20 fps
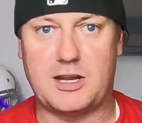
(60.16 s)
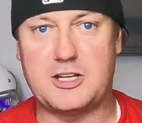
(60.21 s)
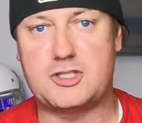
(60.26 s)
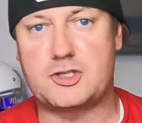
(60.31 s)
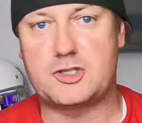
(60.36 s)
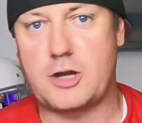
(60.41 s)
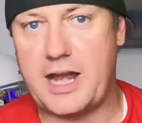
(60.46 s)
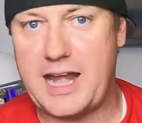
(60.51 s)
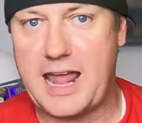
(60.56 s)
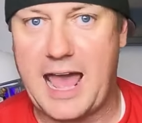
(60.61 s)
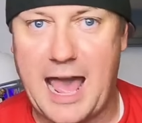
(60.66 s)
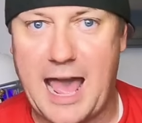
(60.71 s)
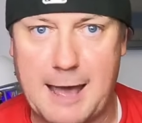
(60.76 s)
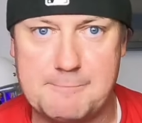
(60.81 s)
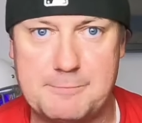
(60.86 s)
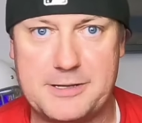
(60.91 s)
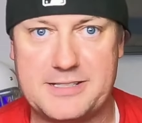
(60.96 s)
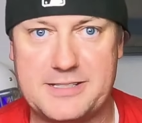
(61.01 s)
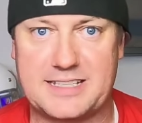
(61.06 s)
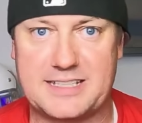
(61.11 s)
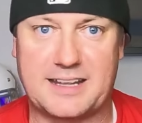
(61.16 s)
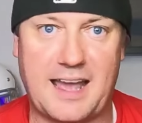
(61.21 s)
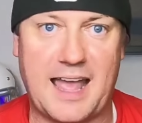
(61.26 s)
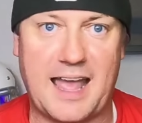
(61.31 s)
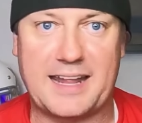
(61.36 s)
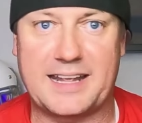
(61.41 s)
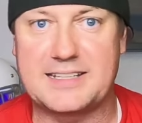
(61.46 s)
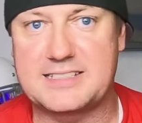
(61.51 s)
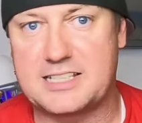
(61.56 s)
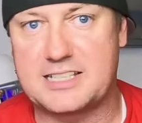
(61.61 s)
When a trade happens, a
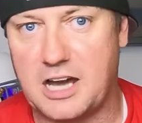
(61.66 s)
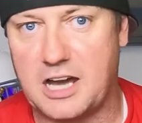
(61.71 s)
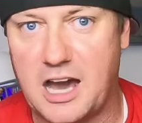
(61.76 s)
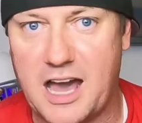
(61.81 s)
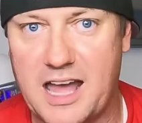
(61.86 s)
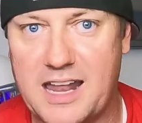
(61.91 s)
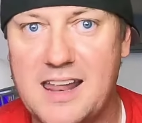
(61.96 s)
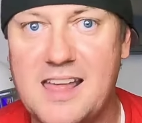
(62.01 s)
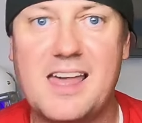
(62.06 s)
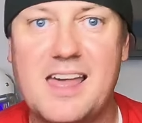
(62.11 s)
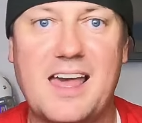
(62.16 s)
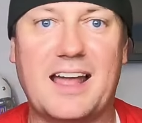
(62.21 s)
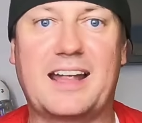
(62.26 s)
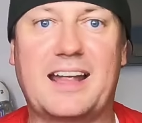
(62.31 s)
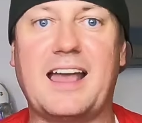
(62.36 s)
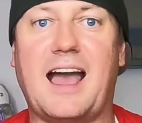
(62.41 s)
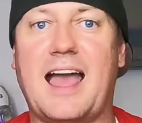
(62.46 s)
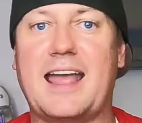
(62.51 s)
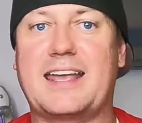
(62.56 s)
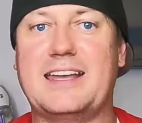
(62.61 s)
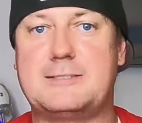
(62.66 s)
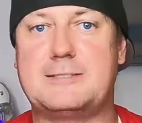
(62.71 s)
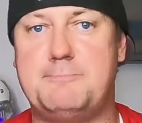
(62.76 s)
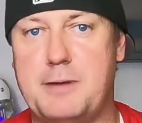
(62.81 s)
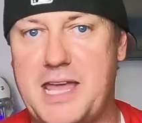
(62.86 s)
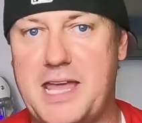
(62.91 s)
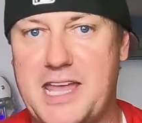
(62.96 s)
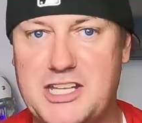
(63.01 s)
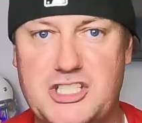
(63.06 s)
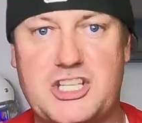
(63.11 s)
guy gets cut, a guy gets
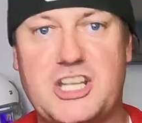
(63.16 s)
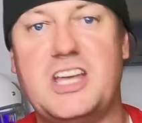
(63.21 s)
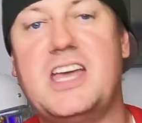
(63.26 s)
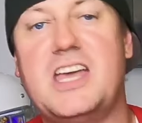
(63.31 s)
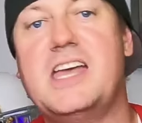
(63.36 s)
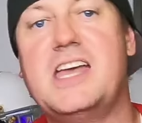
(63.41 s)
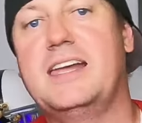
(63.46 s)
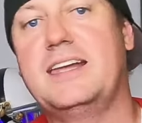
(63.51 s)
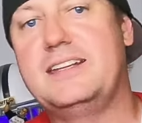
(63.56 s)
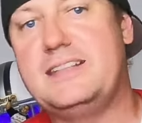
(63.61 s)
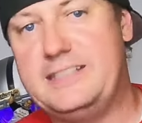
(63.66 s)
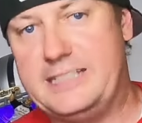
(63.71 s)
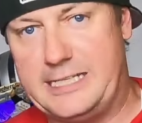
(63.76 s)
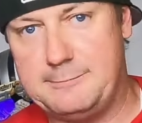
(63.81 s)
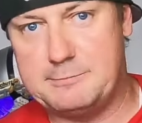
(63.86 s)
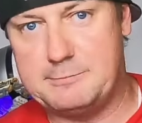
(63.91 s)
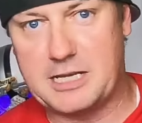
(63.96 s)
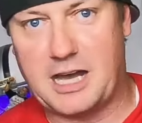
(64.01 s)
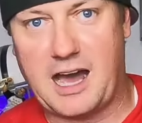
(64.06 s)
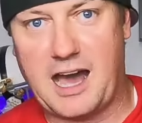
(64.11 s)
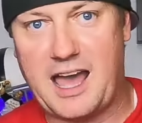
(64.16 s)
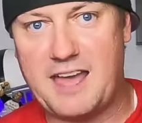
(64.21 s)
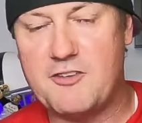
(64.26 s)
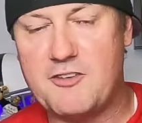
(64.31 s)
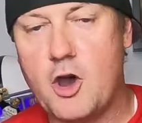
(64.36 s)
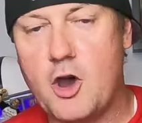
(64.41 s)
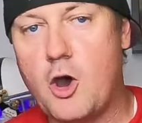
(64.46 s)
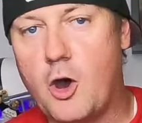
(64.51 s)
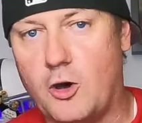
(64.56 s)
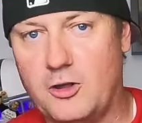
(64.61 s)
benched, deep dive
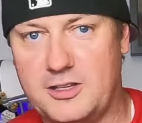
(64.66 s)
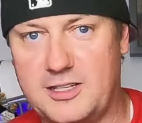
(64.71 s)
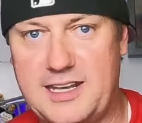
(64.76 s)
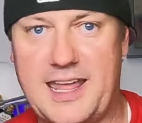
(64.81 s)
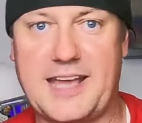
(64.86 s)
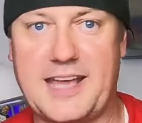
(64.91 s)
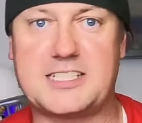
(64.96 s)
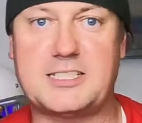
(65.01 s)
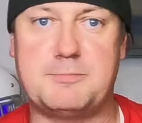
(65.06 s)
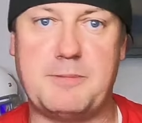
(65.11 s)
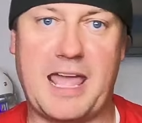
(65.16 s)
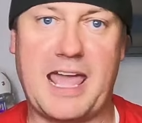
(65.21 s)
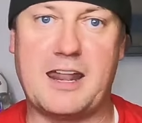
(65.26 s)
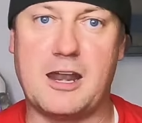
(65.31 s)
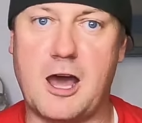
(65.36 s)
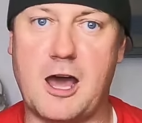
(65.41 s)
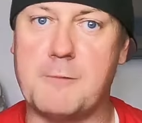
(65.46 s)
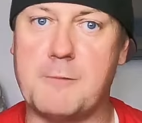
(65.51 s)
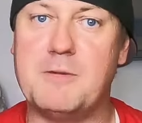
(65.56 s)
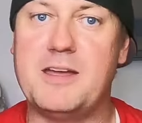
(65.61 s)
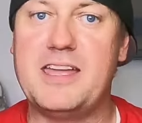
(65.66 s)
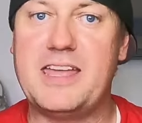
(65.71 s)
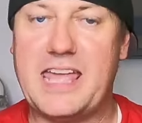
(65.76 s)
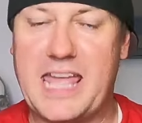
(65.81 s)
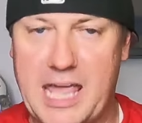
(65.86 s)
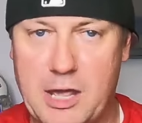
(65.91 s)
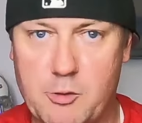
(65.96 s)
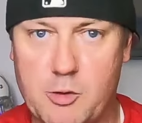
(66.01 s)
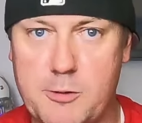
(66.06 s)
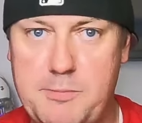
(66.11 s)
on the next man up.
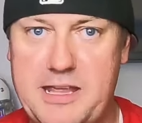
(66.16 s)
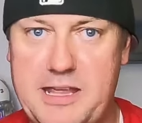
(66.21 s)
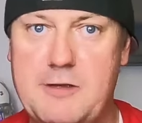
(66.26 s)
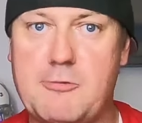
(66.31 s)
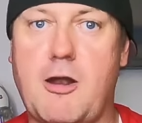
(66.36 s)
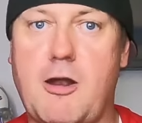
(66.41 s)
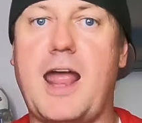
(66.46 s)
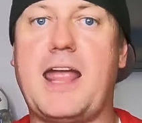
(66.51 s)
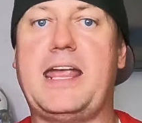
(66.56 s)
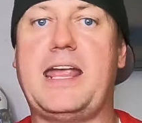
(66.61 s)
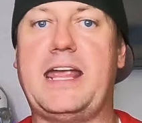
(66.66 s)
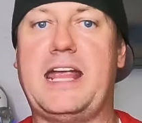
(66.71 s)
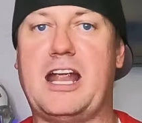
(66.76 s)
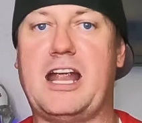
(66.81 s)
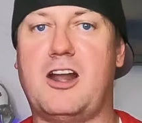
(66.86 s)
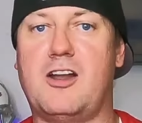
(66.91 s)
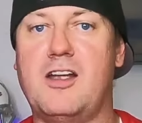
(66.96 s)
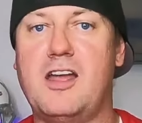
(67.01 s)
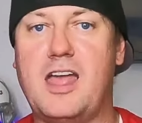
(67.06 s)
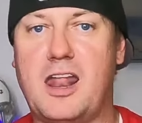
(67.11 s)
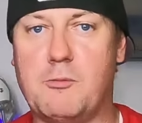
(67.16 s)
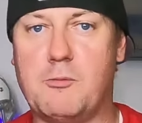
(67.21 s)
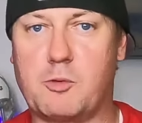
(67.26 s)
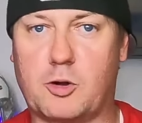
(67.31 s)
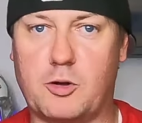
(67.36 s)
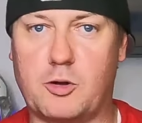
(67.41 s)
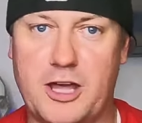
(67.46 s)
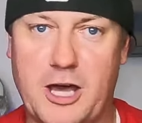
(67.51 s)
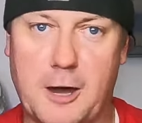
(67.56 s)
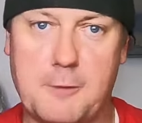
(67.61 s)
It will be right here, and
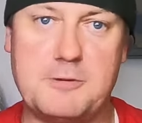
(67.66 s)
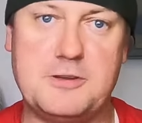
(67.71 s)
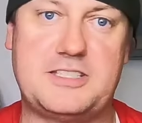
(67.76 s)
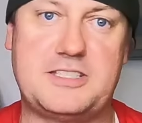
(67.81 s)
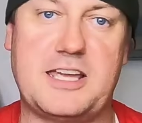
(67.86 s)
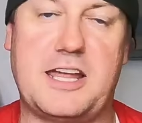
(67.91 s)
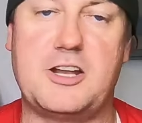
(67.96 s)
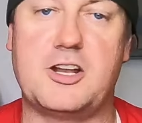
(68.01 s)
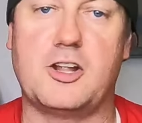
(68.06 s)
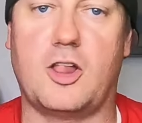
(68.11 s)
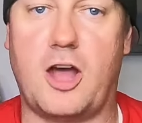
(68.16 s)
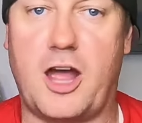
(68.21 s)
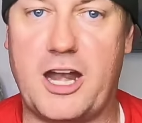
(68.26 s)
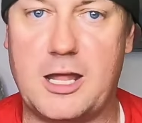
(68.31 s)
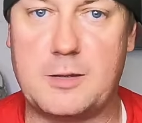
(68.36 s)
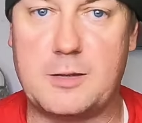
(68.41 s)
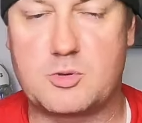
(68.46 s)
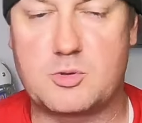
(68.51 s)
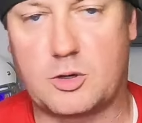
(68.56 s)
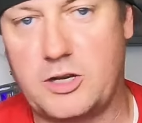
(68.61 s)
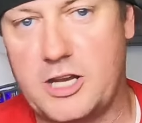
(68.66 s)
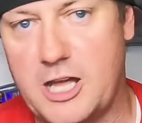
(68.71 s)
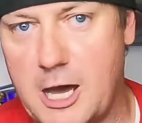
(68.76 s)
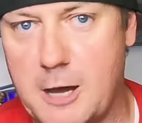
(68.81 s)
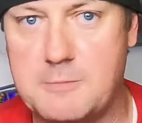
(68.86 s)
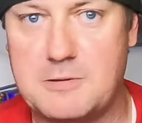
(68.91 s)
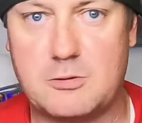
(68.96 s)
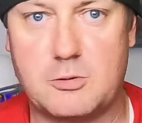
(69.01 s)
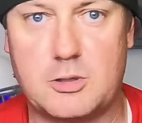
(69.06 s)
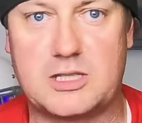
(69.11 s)
we're going to help you set your lineups. We're going to
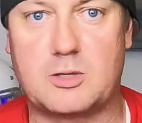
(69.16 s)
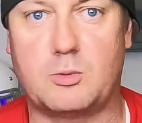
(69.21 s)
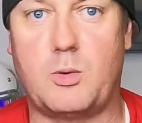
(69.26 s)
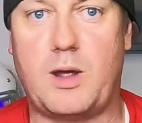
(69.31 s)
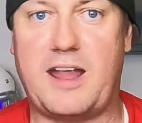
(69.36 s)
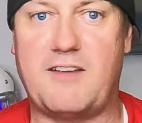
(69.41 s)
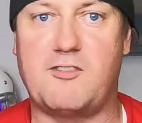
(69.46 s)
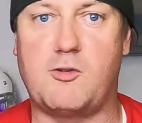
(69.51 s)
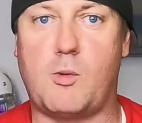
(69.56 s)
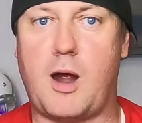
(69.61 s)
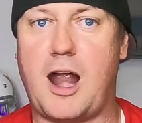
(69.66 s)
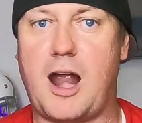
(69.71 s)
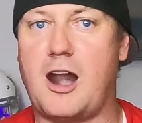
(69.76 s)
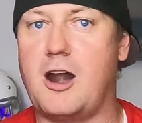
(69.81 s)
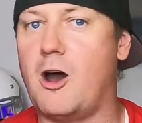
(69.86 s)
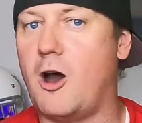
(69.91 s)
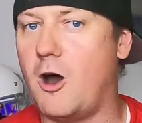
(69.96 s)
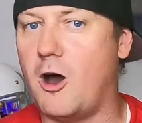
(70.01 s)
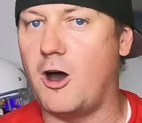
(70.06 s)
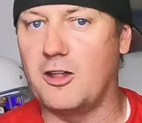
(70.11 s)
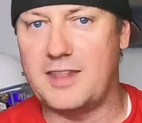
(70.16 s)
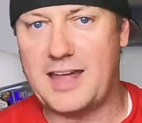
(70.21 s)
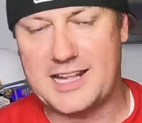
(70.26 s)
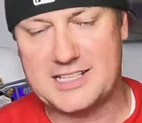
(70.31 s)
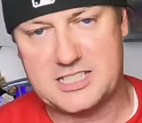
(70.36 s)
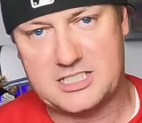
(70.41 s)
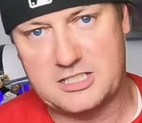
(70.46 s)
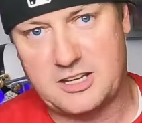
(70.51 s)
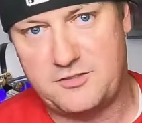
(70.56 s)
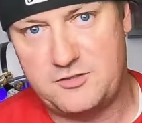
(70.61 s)
help you with the waiver wire, all
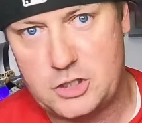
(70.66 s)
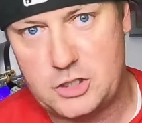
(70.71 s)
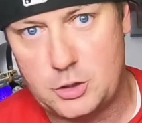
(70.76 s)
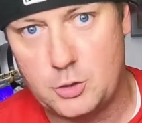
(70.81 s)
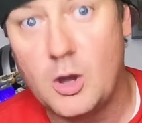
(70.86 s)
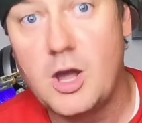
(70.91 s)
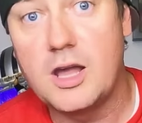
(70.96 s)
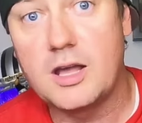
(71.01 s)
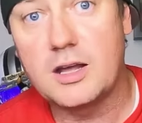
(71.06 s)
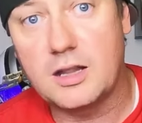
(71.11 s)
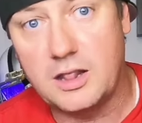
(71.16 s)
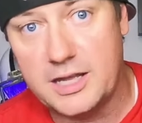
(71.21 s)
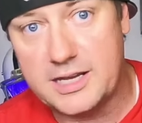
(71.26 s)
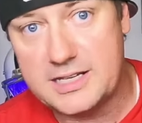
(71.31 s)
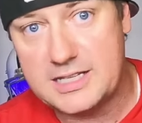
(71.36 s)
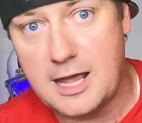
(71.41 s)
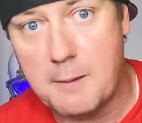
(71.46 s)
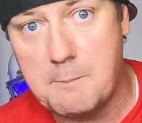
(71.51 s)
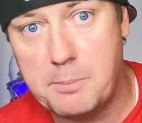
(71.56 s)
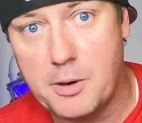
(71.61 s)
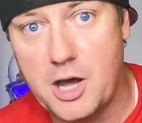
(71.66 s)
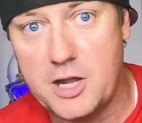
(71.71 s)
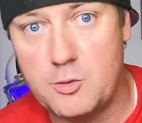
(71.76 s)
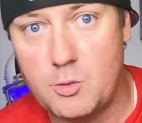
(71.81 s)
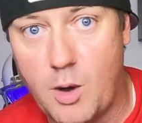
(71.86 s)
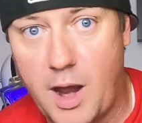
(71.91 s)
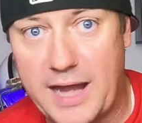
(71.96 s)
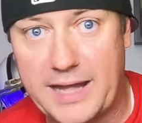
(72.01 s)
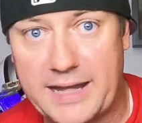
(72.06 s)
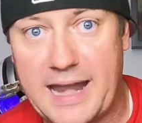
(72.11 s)
that stuff too. Click that
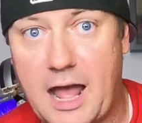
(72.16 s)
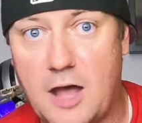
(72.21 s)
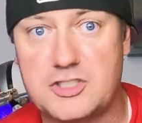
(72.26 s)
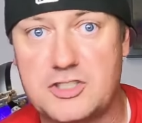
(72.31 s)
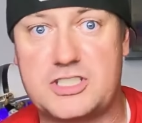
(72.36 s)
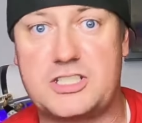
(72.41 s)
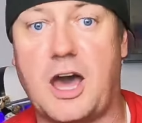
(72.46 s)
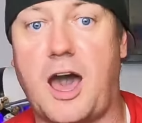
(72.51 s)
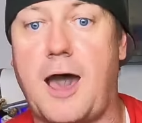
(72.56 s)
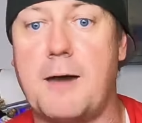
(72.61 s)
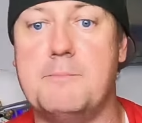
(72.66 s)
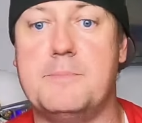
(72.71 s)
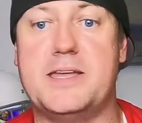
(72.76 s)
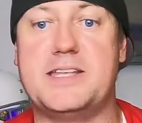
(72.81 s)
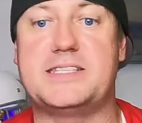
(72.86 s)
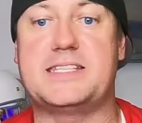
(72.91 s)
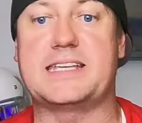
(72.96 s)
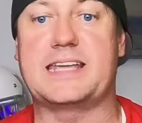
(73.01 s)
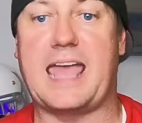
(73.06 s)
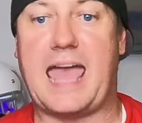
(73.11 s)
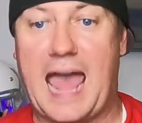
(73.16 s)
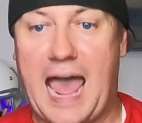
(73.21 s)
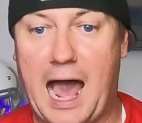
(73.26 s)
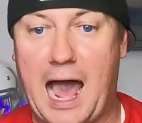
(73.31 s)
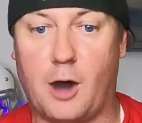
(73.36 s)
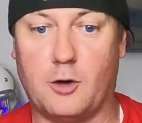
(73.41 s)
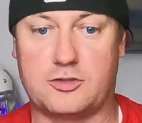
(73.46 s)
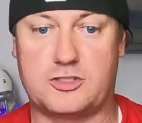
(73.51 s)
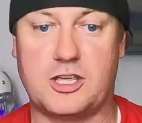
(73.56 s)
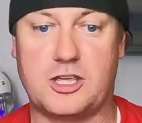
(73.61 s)
button right now. Stop missing
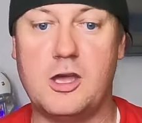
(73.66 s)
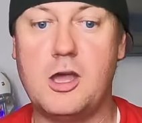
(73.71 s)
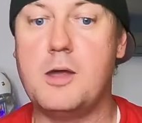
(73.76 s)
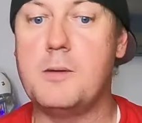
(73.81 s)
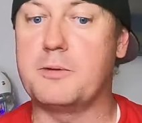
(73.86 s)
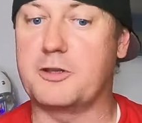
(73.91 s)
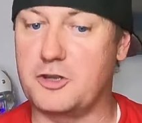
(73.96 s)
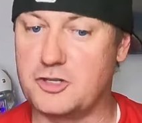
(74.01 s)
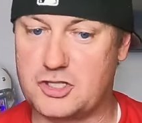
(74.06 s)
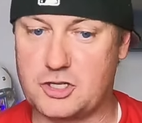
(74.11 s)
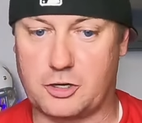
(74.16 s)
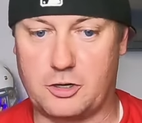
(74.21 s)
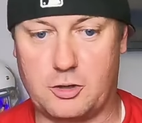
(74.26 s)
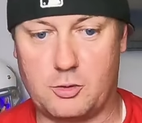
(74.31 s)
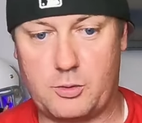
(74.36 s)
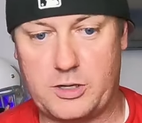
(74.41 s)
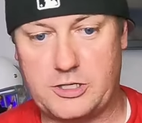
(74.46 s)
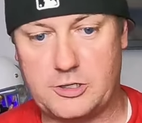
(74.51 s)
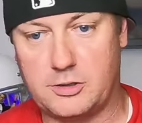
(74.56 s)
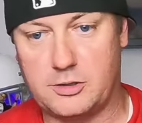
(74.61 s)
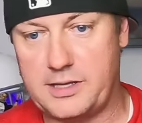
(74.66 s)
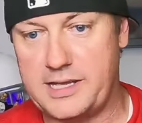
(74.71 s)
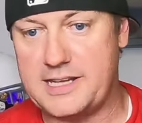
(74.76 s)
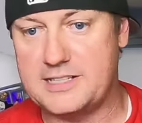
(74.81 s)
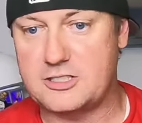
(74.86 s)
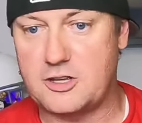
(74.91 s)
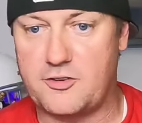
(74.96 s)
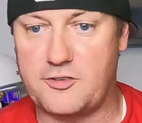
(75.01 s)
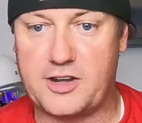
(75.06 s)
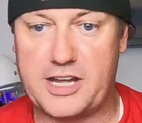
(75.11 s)
out, because you're going to win your
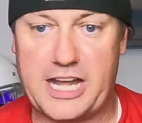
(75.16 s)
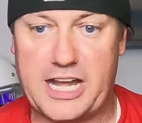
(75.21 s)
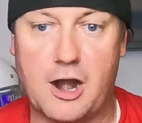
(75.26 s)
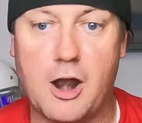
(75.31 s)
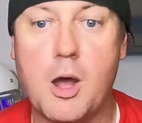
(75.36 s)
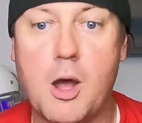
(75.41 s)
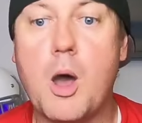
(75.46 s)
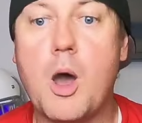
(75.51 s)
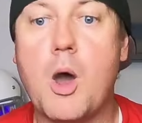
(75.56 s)
leagues over here.